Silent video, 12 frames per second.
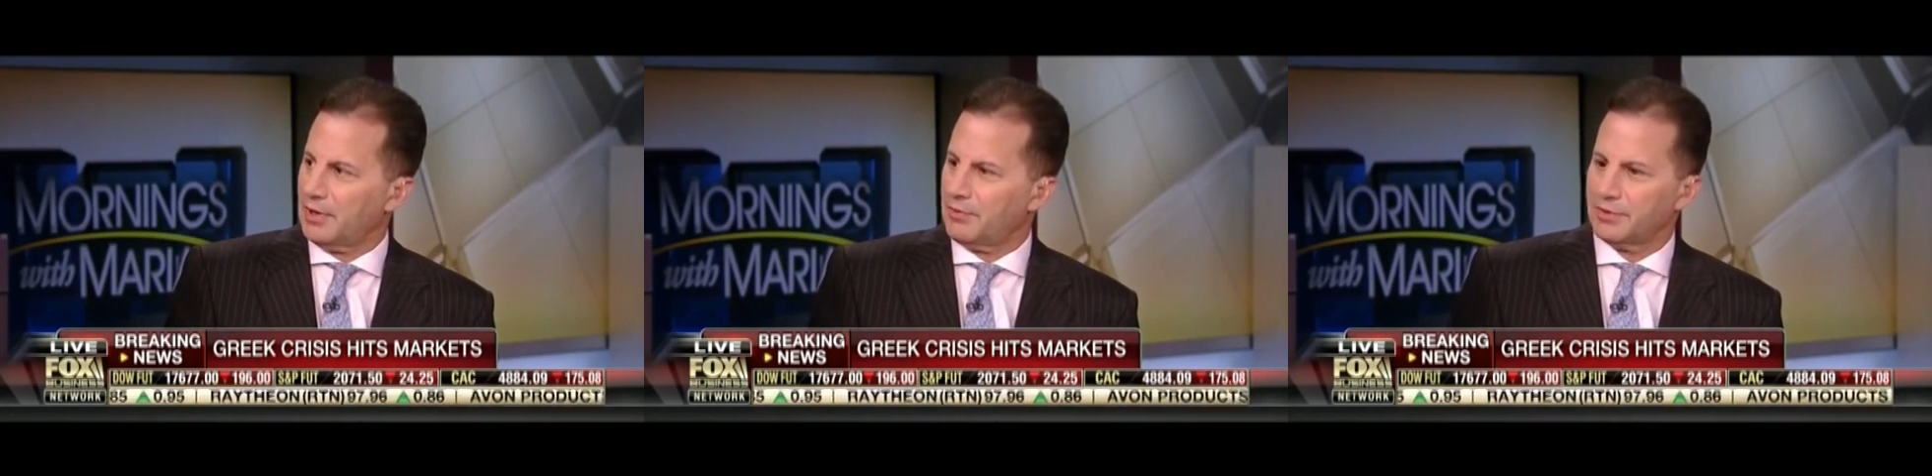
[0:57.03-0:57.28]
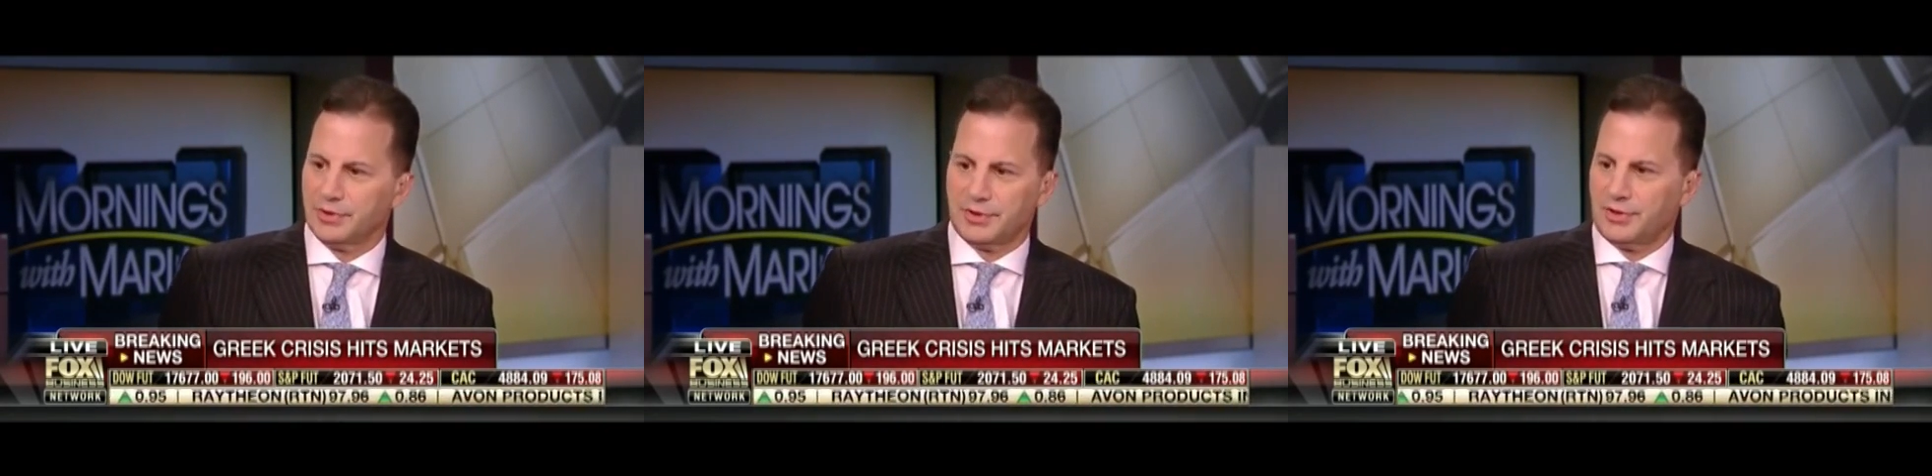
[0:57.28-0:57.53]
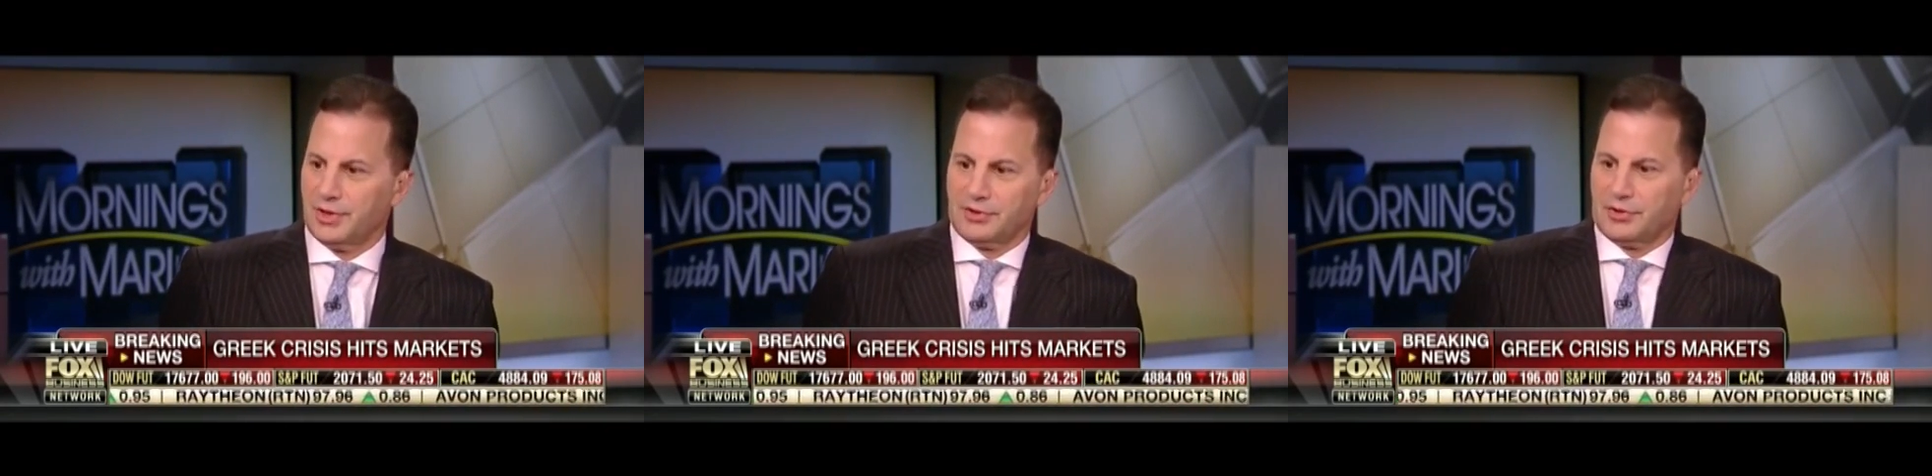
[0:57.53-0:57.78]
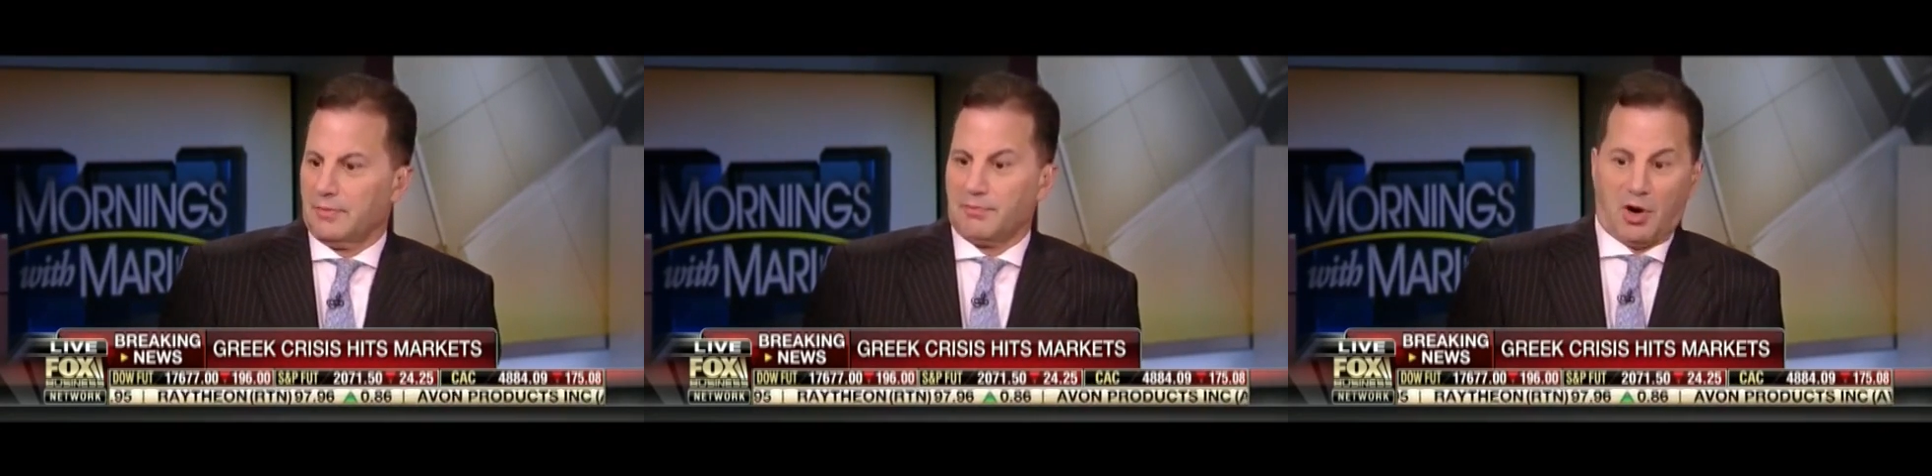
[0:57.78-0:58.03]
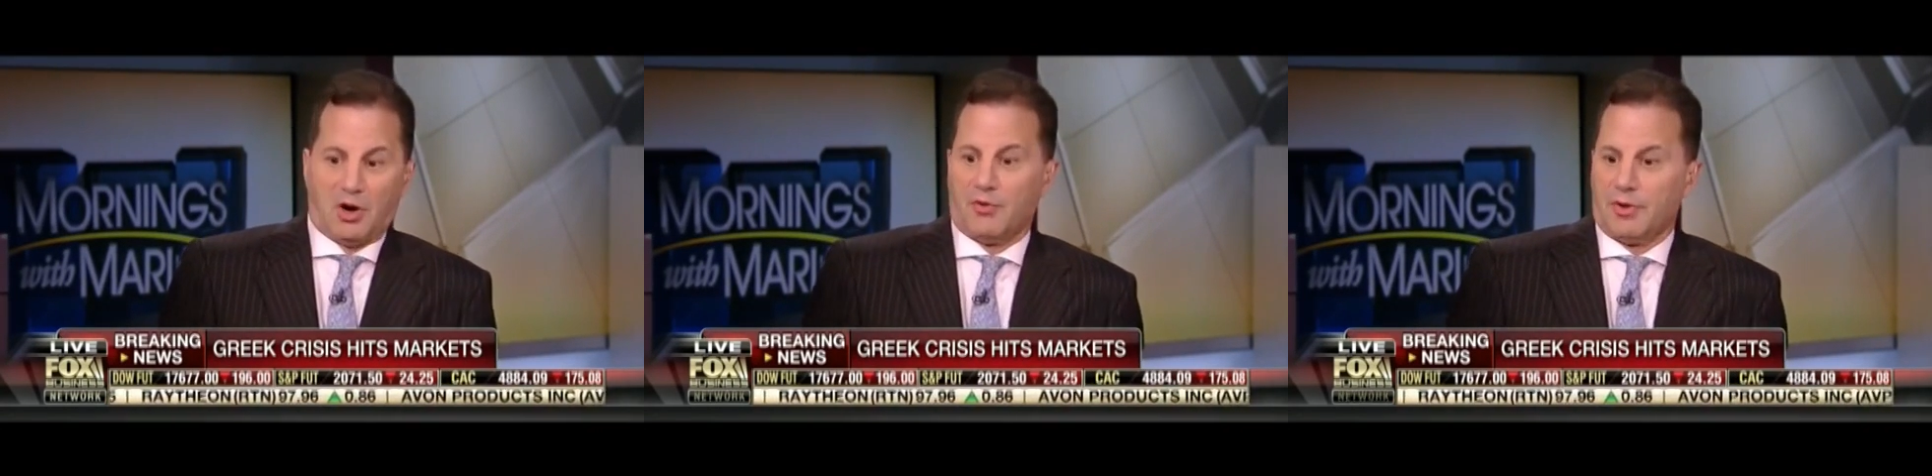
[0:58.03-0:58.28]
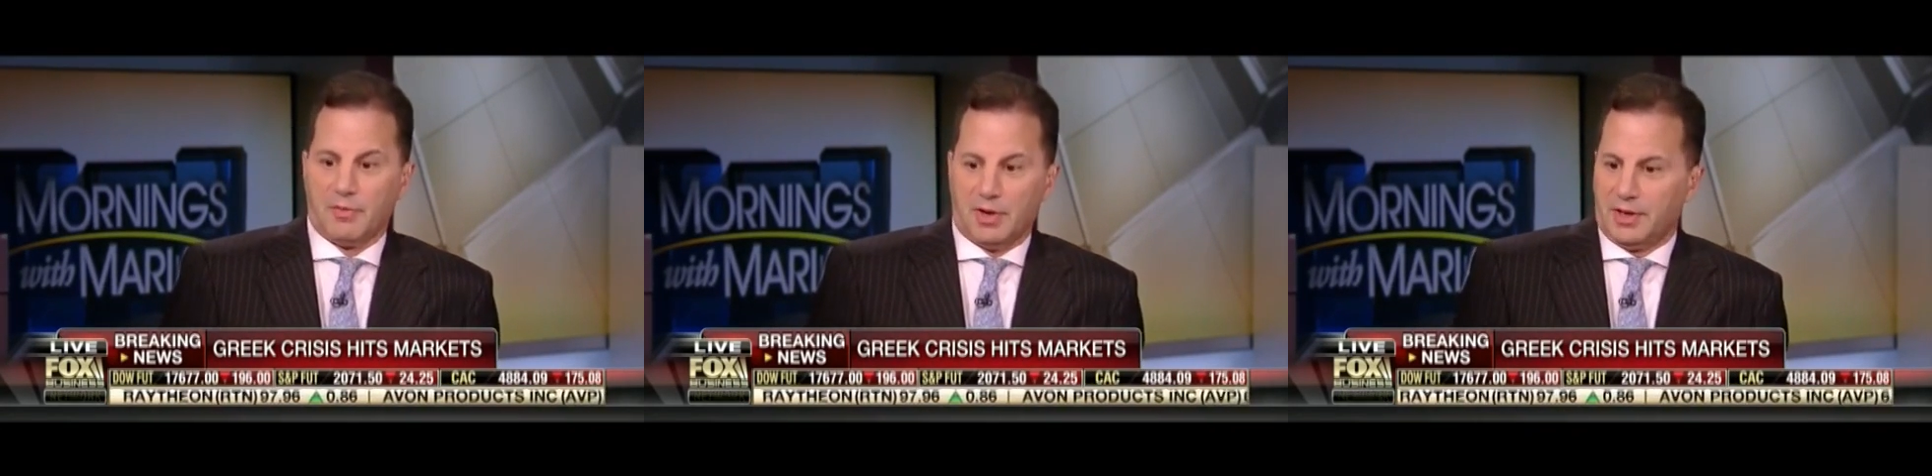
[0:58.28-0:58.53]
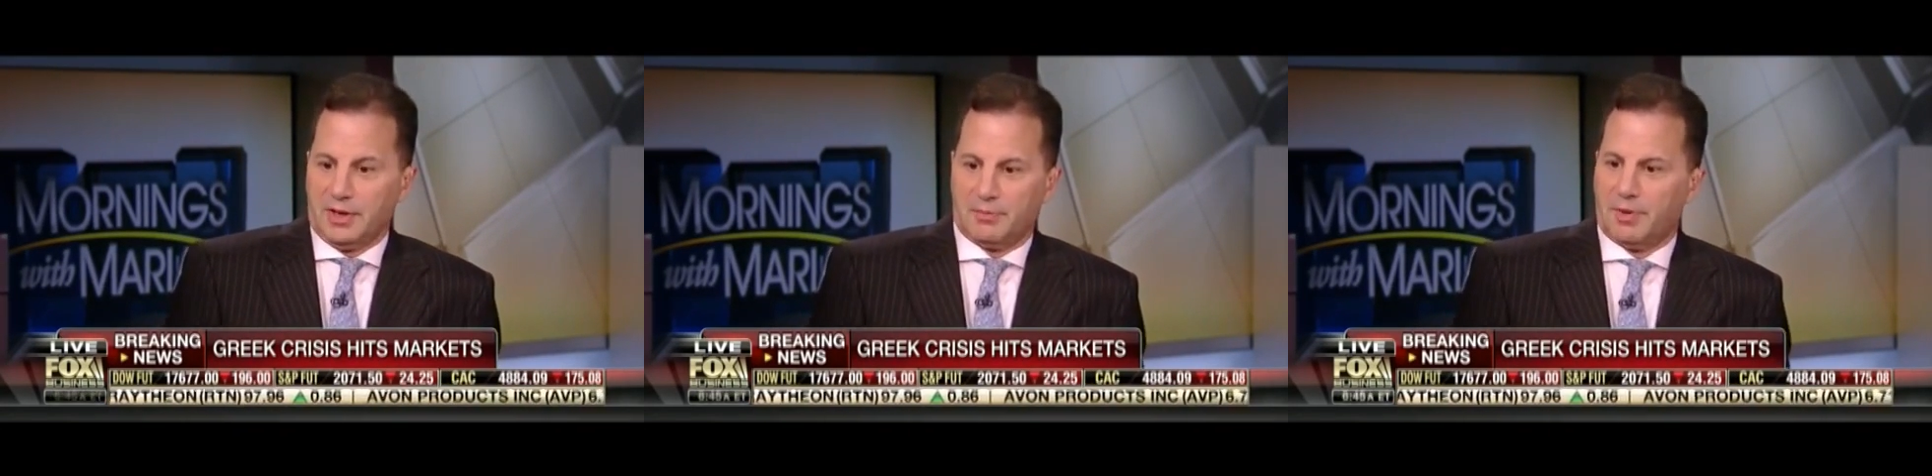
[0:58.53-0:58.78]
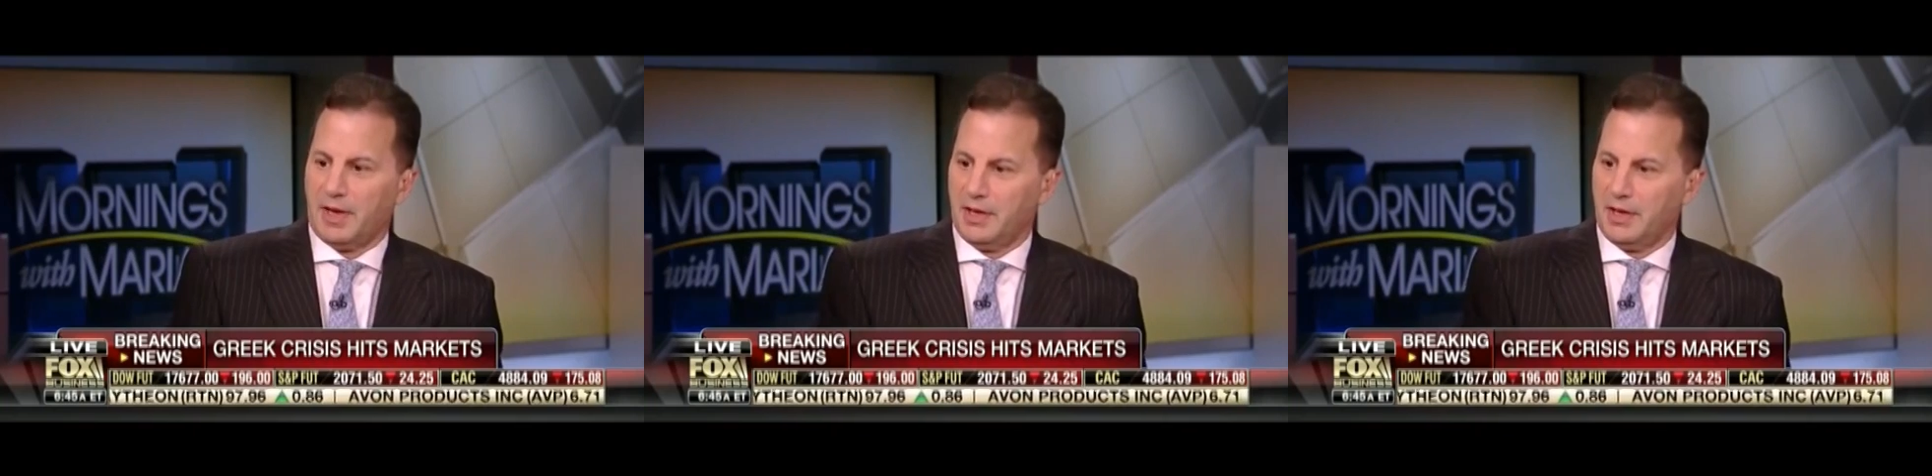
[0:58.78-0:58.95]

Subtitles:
which is essentially borrowing money to pay